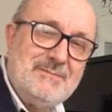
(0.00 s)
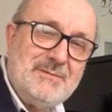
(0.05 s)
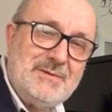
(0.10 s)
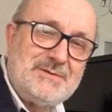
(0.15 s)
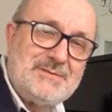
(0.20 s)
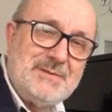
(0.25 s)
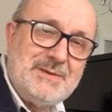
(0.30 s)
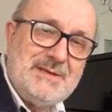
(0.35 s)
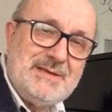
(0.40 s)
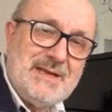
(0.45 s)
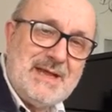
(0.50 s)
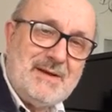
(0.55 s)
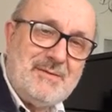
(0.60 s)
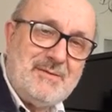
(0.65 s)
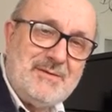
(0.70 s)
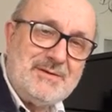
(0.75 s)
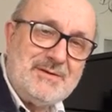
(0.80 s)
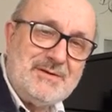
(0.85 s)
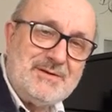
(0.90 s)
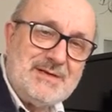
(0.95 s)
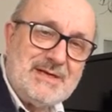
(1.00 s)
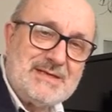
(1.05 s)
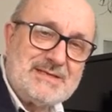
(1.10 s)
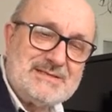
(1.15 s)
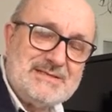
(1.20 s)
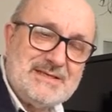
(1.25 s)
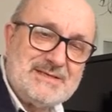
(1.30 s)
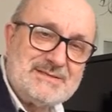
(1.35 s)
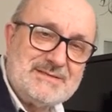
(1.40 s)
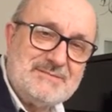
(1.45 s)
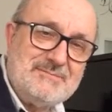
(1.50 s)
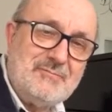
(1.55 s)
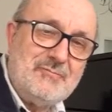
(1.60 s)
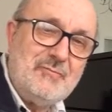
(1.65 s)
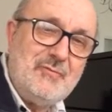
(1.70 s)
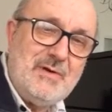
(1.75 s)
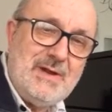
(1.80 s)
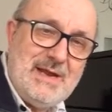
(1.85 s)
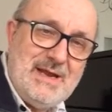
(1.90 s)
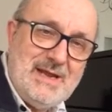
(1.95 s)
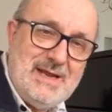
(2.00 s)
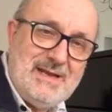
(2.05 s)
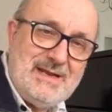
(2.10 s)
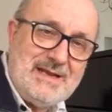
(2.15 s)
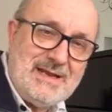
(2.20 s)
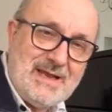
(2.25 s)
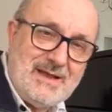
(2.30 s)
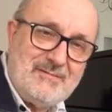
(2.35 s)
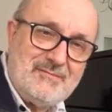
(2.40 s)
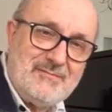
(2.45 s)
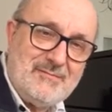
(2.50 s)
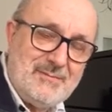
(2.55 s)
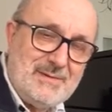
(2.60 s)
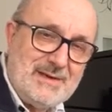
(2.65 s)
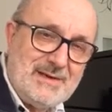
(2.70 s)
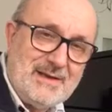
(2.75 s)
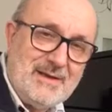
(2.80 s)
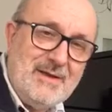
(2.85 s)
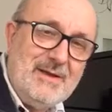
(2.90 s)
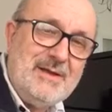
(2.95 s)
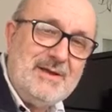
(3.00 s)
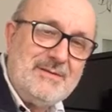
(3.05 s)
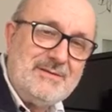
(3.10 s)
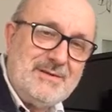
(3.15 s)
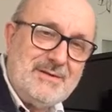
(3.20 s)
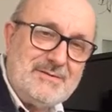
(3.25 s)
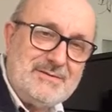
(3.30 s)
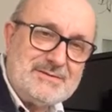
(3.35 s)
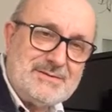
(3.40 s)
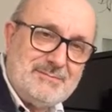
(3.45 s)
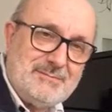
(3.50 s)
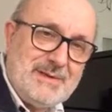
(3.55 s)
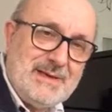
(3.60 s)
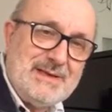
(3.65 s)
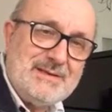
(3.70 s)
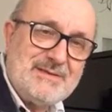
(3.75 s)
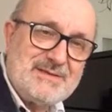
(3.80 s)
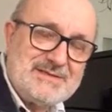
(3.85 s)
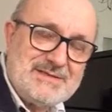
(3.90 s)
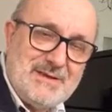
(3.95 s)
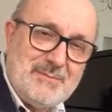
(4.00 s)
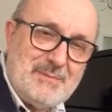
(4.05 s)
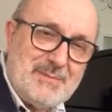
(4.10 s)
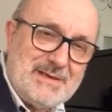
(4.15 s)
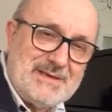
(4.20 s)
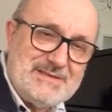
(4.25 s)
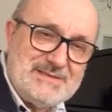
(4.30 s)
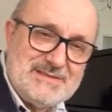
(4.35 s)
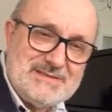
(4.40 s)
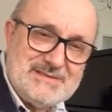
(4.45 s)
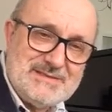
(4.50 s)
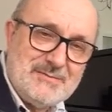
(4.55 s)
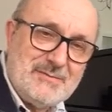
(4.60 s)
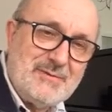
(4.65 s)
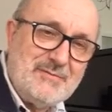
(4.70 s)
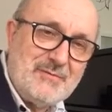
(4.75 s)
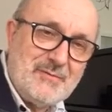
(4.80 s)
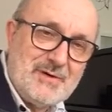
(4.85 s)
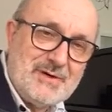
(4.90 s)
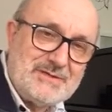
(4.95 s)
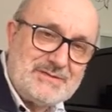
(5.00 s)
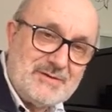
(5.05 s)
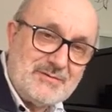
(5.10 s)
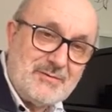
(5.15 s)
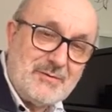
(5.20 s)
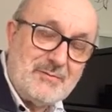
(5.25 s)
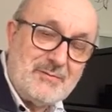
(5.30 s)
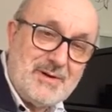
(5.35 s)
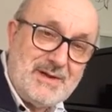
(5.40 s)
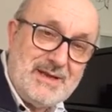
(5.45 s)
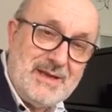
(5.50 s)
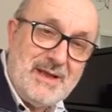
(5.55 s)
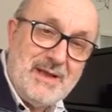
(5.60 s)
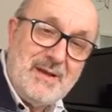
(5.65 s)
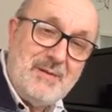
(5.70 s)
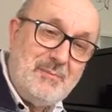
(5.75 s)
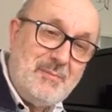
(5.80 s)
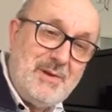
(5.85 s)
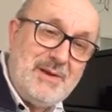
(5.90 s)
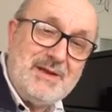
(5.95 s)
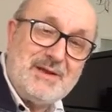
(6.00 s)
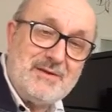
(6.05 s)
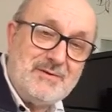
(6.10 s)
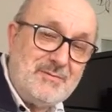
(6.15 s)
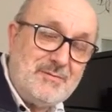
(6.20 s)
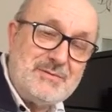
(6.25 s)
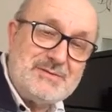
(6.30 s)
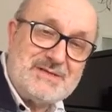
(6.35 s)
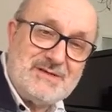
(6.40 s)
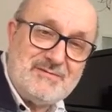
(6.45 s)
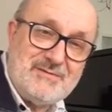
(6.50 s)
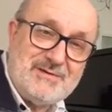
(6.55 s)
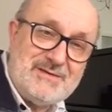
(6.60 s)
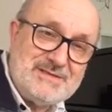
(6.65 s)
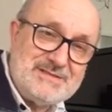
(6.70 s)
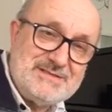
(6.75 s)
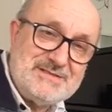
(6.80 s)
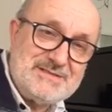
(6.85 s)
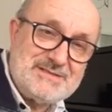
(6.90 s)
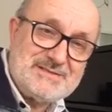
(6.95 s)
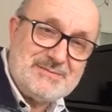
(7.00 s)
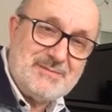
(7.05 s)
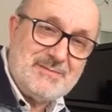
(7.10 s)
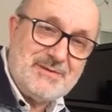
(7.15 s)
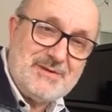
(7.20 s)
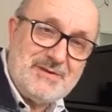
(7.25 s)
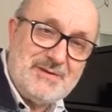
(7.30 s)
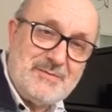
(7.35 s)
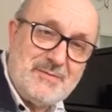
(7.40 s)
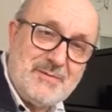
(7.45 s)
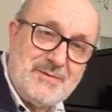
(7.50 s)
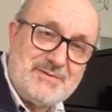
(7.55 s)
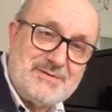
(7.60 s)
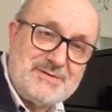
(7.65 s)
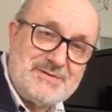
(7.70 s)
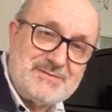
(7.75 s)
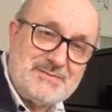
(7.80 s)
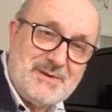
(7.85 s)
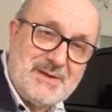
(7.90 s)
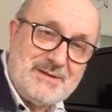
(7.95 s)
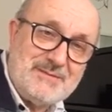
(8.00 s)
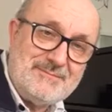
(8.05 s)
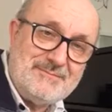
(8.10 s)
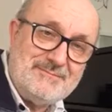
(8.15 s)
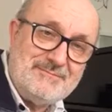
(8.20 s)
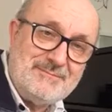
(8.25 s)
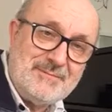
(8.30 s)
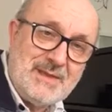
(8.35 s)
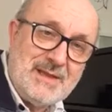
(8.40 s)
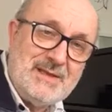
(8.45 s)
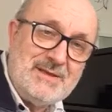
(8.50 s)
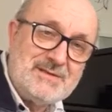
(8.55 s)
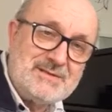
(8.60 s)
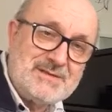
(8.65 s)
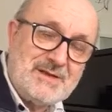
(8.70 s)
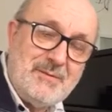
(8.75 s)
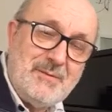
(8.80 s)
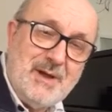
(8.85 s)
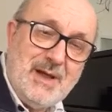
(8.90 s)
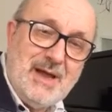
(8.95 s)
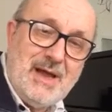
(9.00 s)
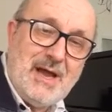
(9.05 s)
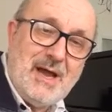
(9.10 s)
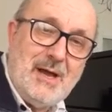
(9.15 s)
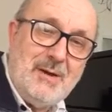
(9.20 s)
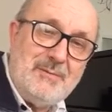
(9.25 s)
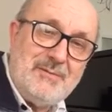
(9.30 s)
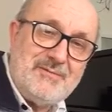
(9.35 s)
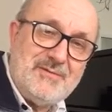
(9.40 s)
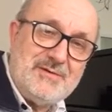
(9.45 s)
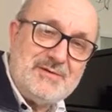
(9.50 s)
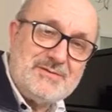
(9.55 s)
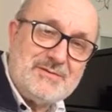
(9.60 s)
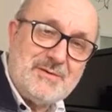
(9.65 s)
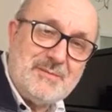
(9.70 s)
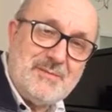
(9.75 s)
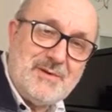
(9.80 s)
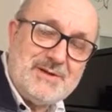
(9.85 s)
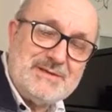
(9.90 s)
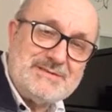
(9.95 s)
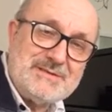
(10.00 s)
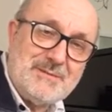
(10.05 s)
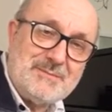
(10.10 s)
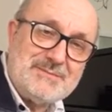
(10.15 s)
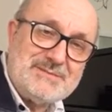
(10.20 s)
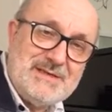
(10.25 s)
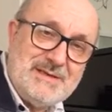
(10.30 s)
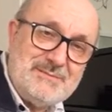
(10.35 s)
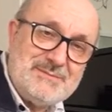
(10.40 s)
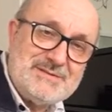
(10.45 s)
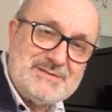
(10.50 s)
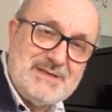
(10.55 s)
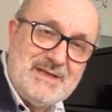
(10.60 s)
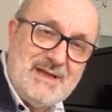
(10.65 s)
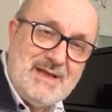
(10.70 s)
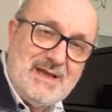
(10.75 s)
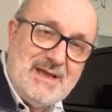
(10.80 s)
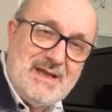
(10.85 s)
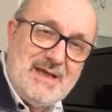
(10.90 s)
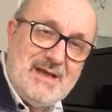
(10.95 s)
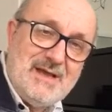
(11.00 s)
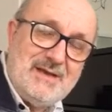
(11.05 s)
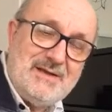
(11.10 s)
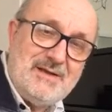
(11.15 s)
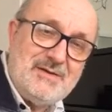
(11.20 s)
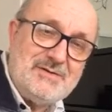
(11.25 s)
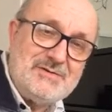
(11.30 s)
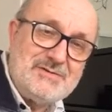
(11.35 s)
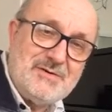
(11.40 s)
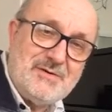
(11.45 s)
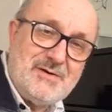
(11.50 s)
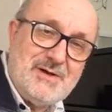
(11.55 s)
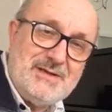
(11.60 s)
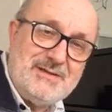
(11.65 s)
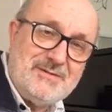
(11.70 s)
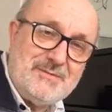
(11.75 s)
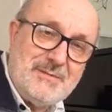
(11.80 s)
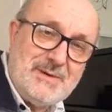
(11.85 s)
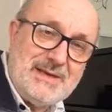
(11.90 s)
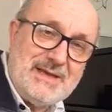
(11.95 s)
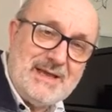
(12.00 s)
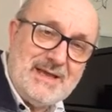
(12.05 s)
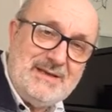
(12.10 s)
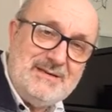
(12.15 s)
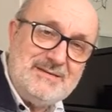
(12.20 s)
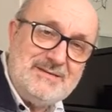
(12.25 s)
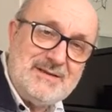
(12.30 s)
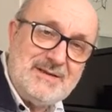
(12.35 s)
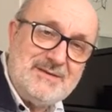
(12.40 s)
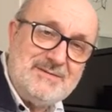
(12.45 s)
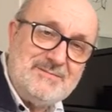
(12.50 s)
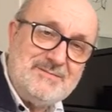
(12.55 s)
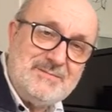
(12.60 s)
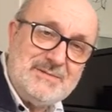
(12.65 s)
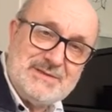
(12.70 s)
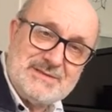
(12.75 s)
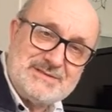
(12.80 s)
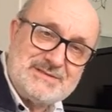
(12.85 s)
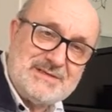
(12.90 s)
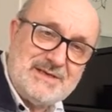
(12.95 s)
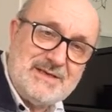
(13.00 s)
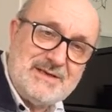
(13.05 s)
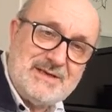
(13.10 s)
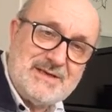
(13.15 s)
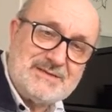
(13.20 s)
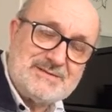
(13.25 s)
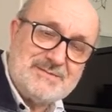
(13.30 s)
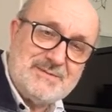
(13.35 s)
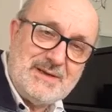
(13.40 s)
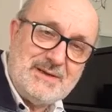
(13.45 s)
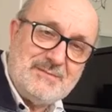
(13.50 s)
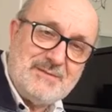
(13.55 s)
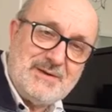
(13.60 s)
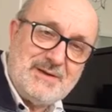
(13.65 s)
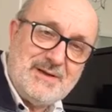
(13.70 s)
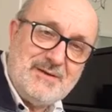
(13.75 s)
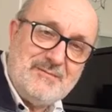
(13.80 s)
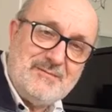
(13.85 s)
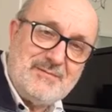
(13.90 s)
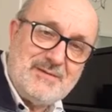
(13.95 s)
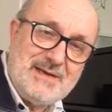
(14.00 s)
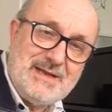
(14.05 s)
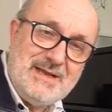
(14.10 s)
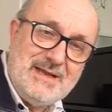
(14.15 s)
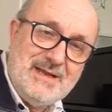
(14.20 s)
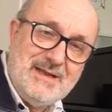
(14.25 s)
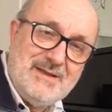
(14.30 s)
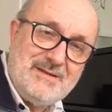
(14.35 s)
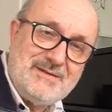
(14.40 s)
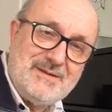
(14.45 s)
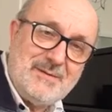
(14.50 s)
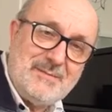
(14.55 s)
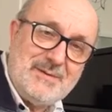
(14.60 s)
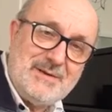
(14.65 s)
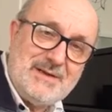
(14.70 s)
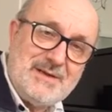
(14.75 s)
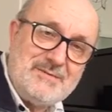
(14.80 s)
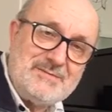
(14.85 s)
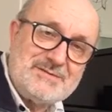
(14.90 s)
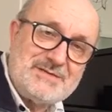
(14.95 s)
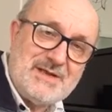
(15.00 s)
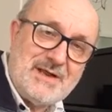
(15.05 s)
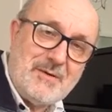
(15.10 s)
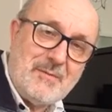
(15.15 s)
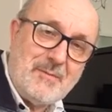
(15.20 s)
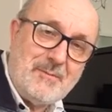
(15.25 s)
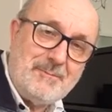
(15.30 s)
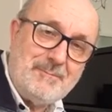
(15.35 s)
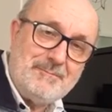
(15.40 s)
between now and your next lesson. Really get familiar. Those being the set pieces that we've worked on already, but you can always have a listen to some of the new ones as well. So I hope you've enjoyed my top tips, and enjoy the weekend, and we'll see you next week when hopefully there'll be no snow.